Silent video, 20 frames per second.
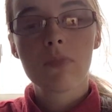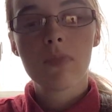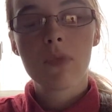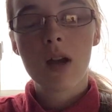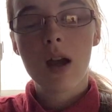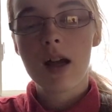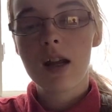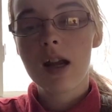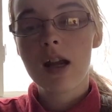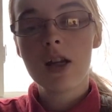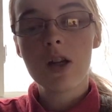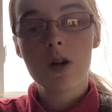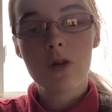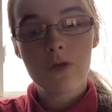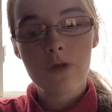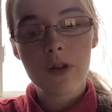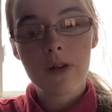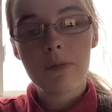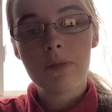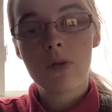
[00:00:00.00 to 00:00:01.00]
And I know
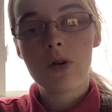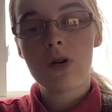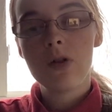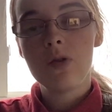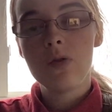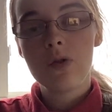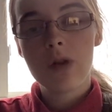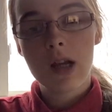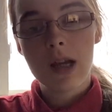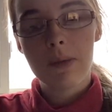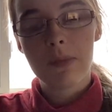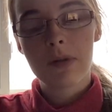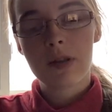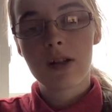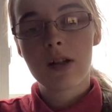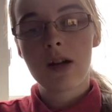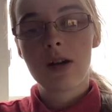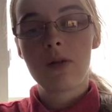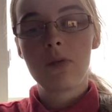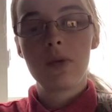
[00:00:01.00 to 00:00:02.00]
there's more new games
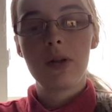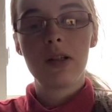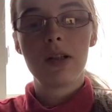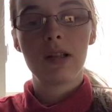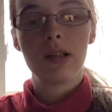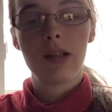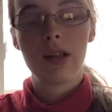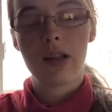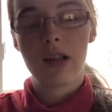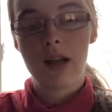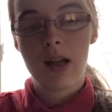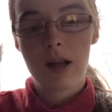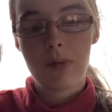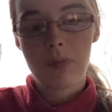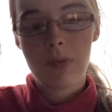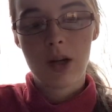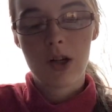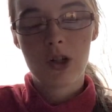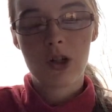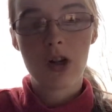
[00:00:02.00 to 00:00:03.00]
started recently that I'm
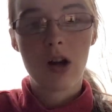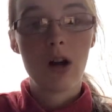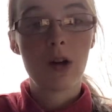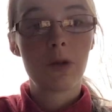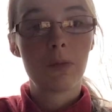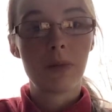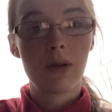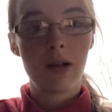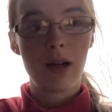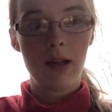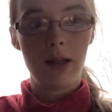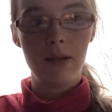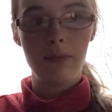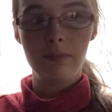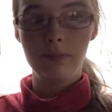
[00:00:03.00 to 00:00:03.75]
not sure how to play.